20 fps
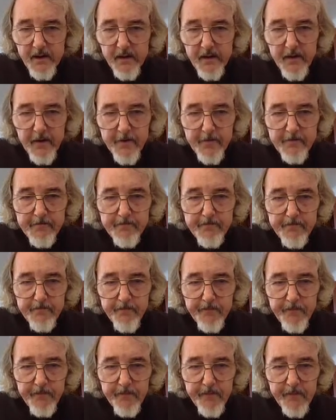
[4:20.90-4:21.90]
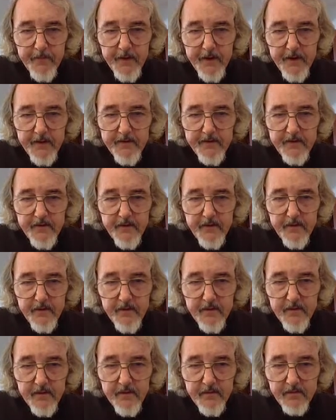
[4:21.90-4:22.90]
Um, It's
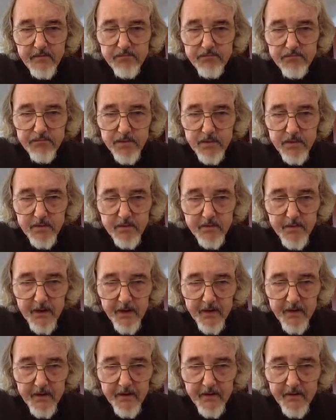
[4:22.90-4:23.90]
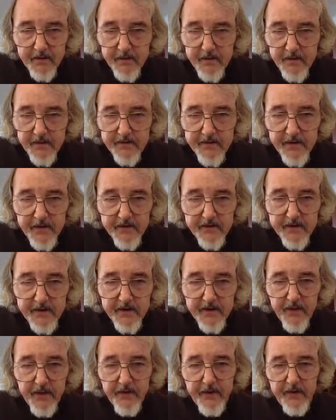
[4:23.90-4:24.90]
the, let's see,
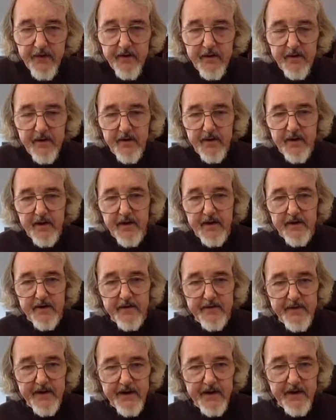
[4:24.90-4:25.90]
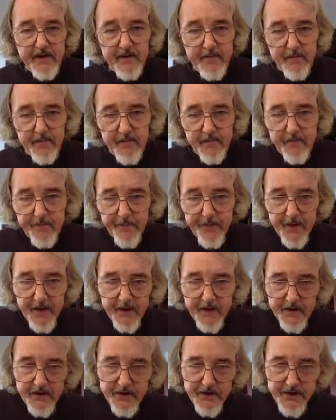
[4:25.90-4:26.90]
let's see, the third and the second
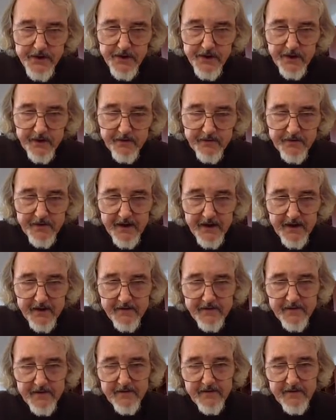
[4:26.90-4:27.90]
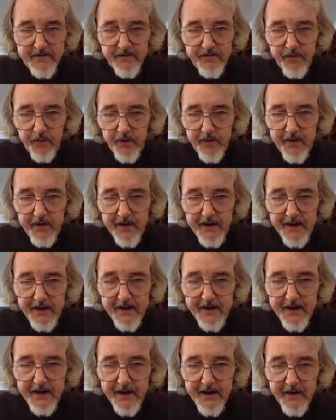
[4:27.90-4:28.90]
chunk of text. It's the fourth
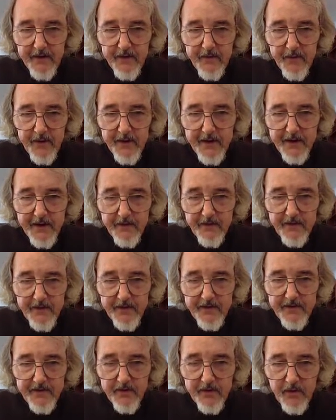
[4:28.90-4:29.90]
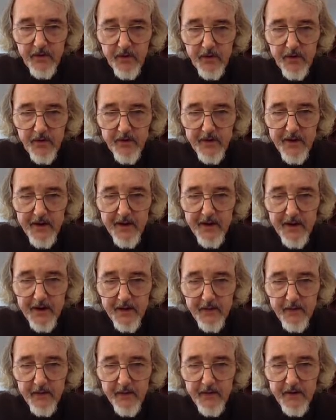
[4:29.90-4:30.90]
line down. Right now we're facing north.
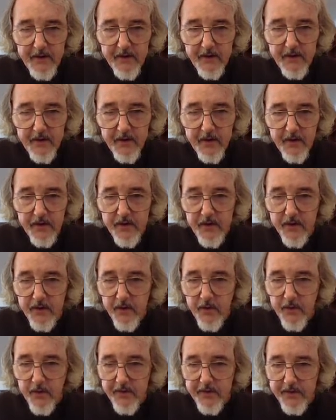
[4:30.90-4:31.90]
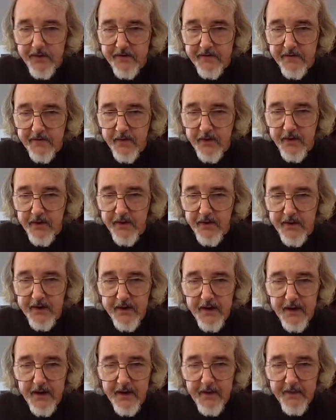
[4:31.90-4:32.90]
We're going to go to the northeast. So we're
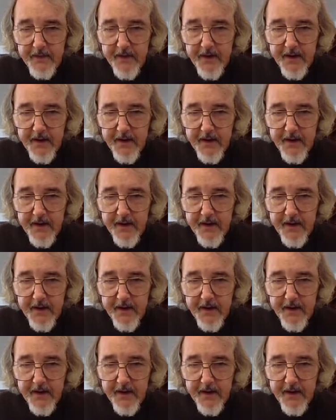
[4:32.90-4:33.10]
going to